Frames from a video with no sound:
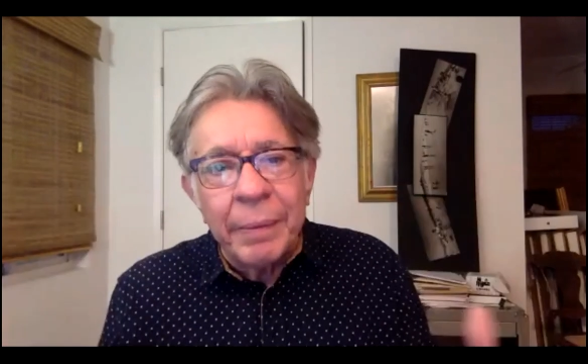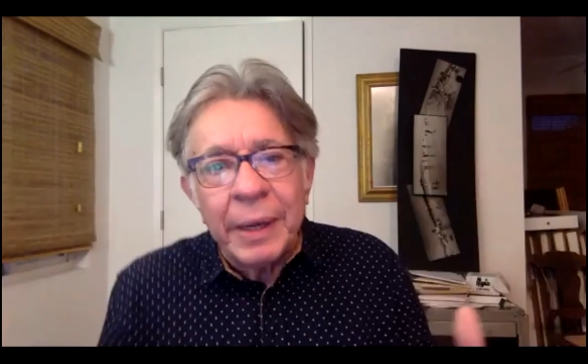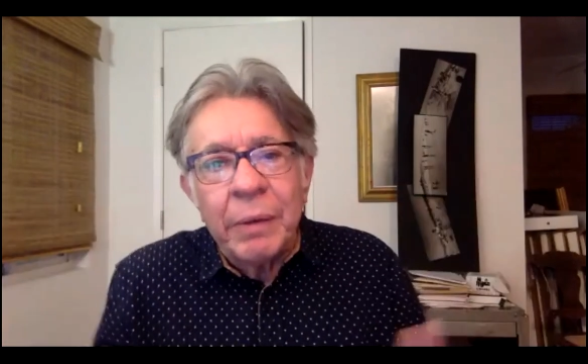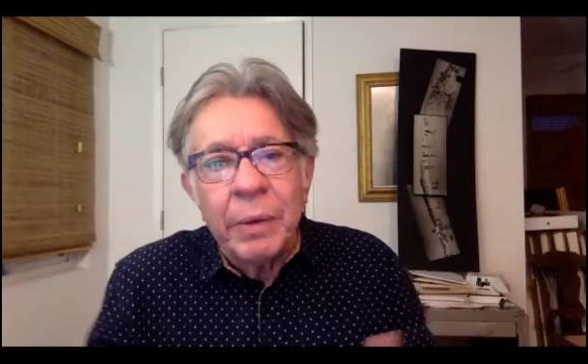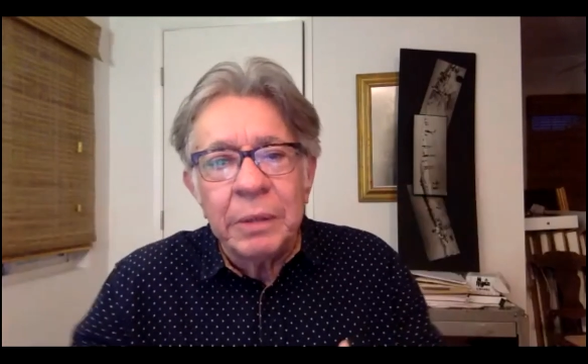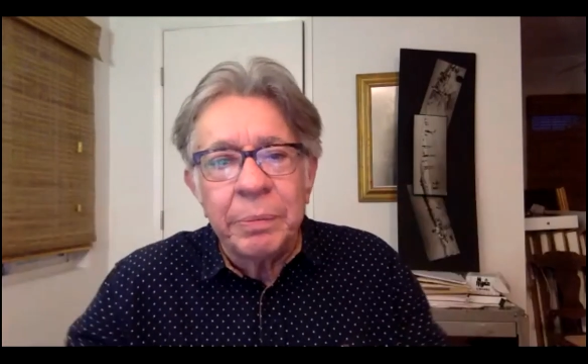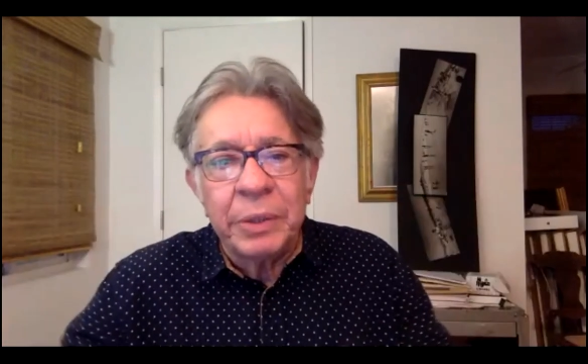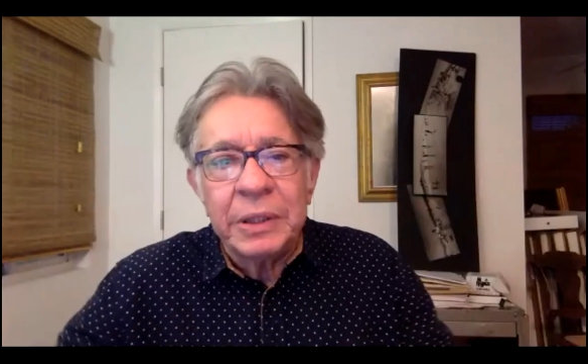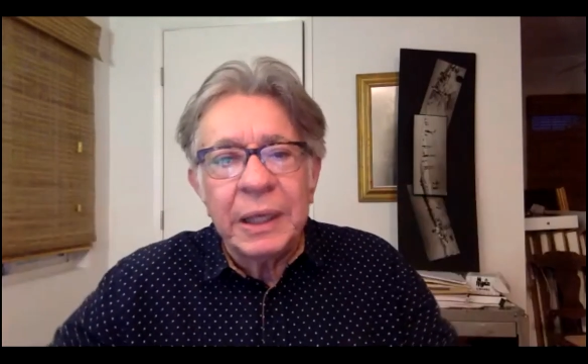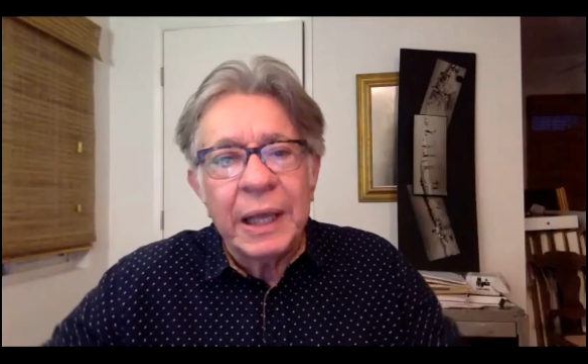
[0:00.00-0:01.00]
and I wanted to
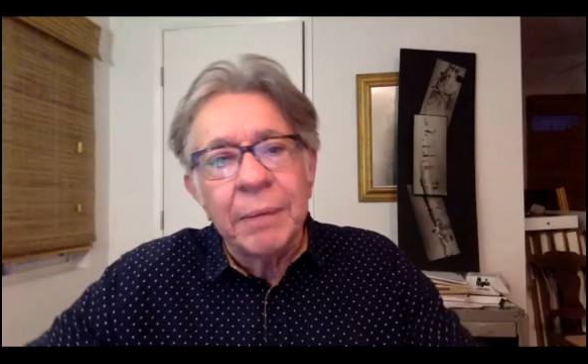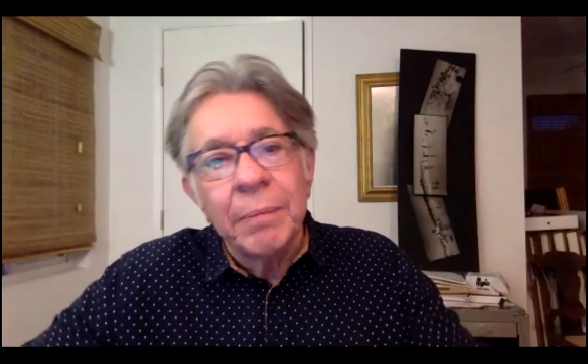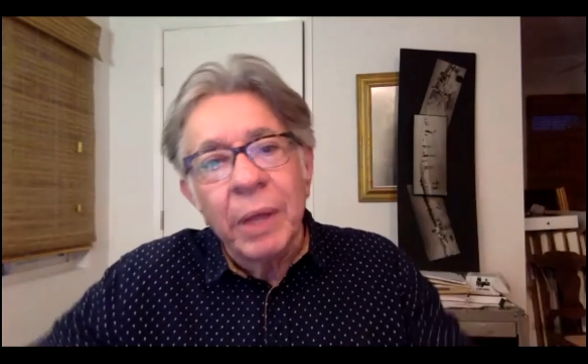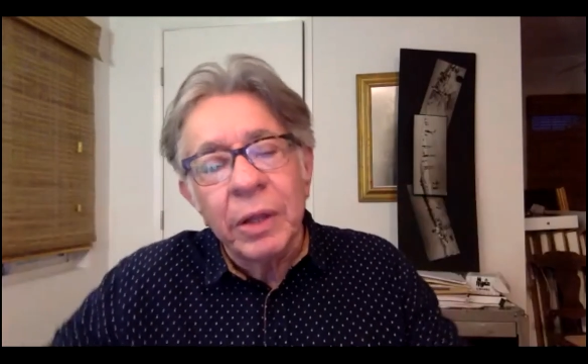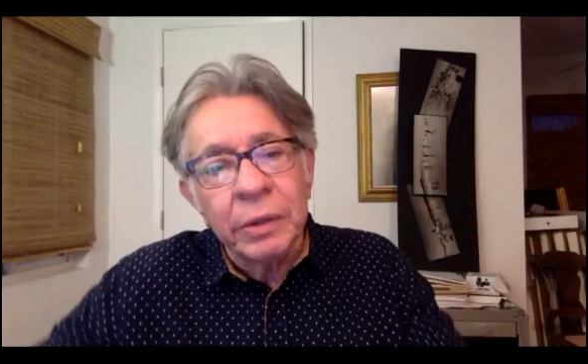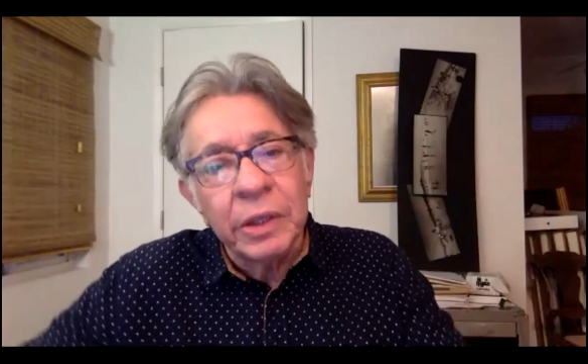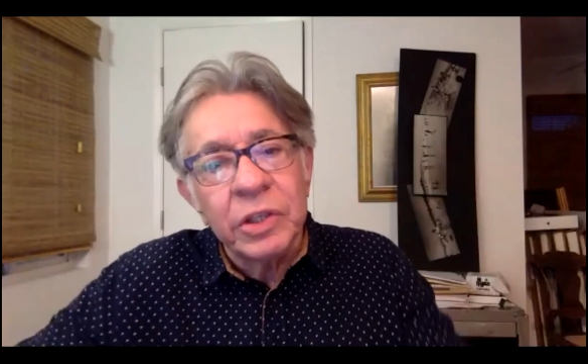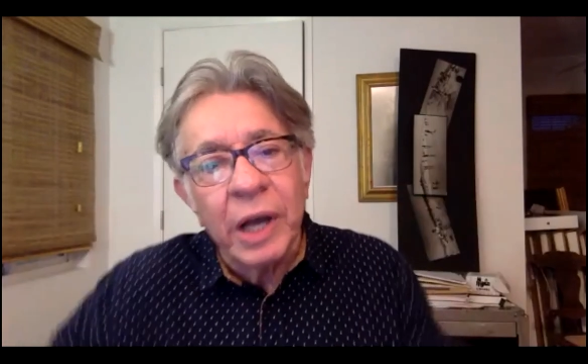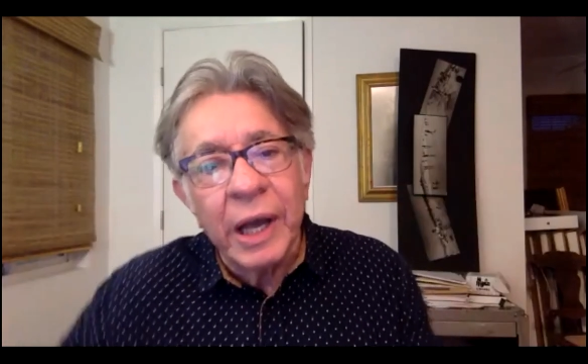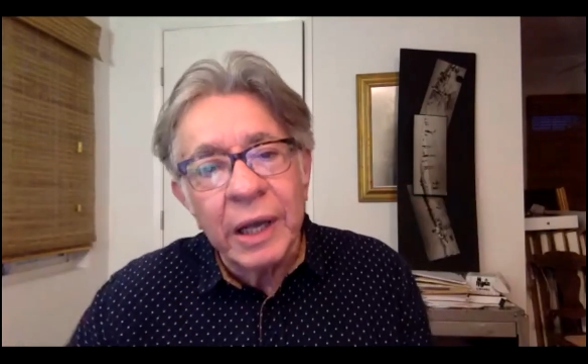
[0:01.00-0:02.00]
present like a mother and
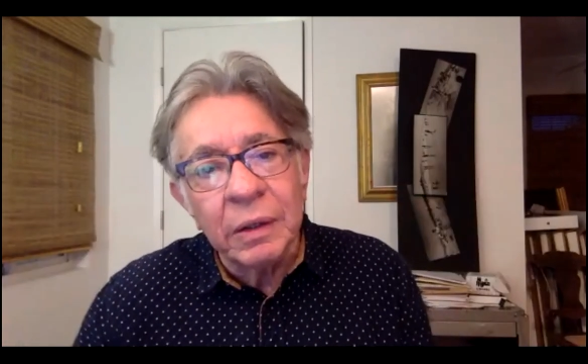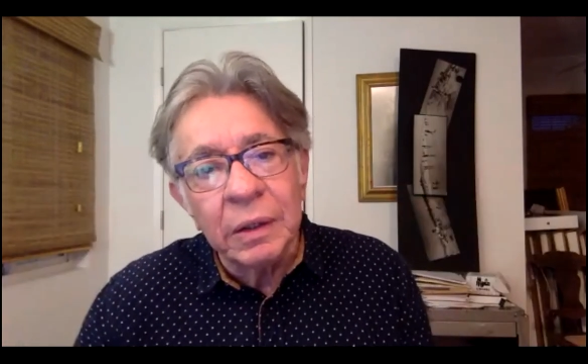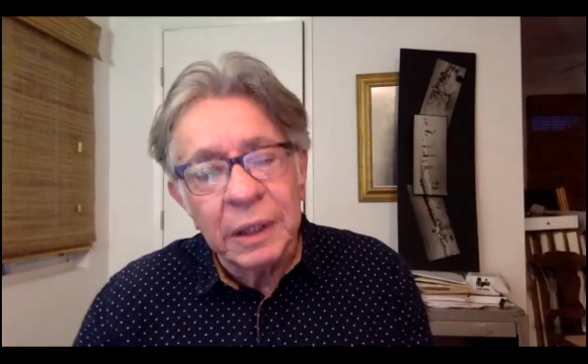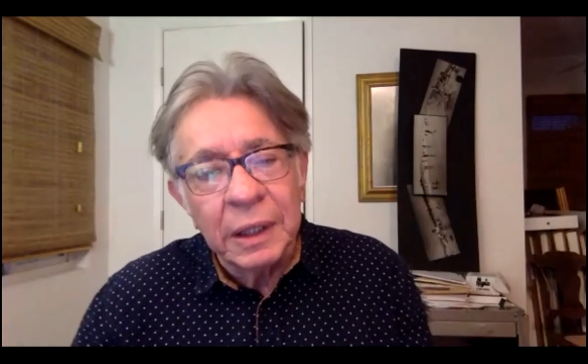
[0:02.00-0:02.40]
child